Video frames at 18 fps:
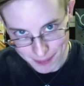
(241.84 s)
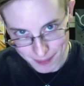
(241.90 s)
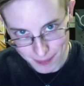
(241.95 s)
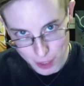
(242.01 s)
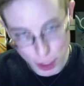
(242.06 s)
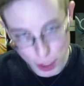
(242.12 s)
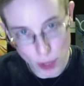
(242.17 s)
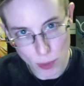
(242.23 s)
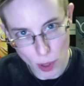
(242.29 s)

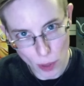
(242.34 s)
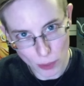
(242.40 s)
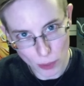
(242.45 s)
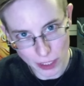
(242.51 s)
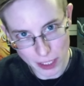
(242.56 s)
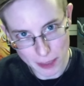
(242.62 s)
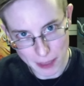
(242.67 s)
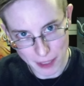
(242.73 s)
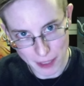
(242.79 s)
You only
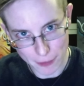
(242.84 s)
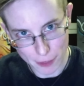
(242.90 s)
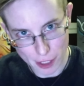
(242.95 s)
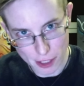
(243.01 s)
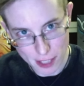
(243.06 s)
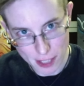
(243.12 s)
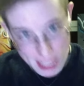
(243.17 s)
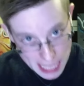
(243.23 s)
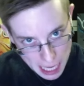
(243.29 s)
speak for
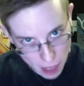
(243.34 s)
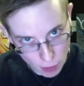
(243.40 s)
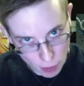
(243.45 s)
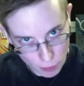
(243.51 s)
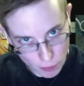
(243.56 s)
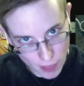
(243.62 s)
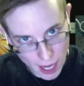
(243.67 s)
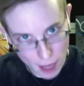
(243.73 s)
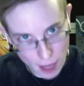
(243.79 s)

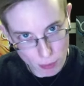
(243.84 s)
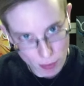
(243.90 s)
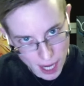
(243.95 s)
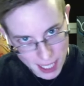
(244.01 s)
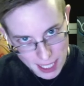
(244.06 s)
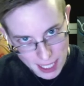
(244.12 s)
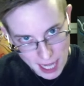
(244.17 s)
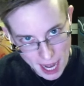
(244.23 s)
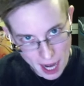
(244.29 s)
yourself, and
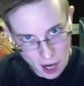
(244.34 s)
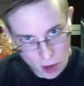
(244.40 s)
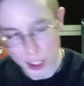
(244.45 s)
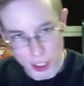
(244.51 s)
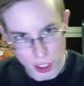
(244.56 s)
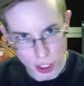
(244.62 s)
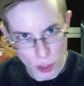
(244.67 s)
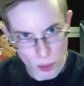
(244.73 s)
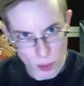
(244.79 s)
right
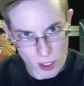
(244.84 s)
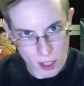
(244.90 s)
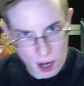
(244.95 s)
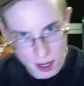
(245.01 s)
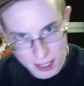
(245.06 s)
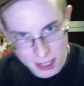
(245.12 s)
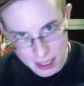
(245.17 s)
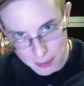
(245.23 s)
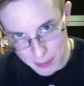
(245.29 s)
now, you are
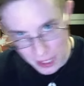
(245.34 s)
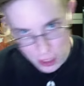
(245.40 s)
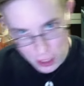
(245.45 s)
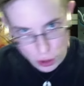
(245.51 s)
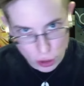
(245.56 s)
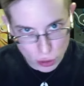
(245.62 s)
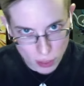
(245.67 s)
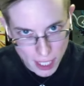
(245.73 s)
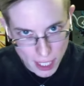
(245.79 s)
causing me
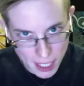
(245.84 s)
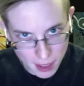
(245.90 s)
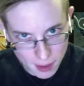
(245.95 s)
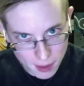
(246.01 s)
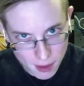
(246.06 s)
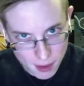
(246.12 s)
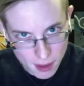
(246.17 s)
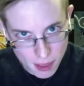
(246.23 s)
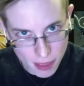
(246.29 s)
to
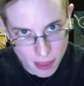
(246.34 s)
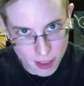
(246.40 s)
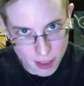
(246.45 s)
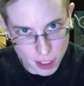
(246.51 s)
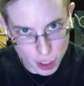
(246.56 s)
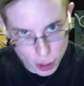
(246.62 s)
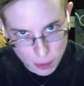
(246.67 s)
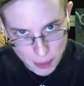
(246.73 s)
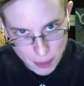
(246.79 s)
drink the
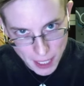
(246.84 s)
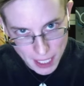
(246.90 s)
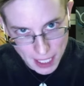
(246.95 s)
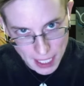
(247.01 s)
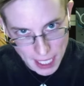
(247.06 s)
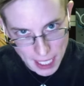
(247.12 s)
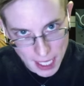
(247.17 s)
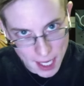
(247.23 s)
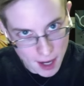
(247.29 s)

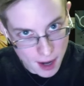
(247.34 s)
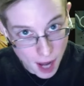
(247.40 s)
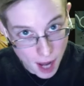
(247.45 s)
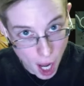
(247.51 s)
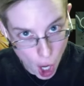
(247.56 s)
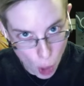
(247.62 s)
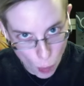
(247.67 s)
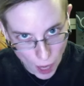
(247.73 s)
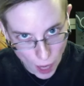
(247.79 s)
stupidity
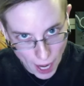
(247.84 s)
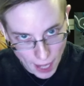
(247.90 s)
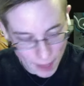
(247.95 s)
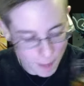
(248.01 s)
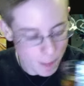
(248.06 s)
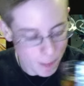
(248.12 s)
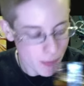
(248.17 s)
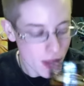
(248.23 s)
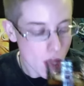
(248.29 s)
away.
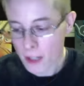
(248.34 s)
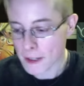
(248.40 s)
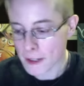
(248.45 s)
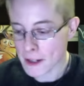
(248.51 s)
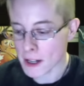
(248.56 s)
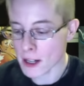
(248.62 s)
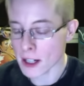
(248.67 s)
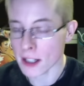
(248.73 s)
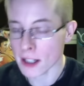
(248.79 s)

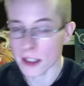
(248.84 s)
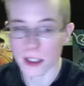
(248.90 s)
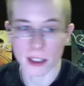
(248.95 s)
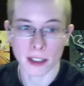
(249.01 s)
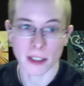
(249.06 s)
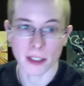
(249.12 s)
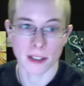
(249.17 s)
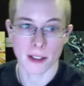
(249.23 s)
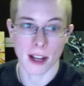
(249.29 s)

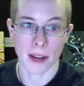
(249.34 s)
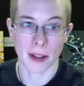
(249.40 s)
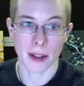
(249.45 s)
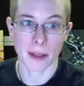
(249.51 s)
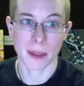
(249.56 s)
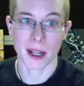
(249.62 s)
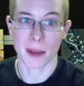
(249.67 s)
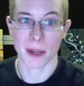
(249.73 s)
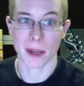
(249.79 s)
Ugh, I'm
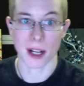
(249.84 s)
gonna become an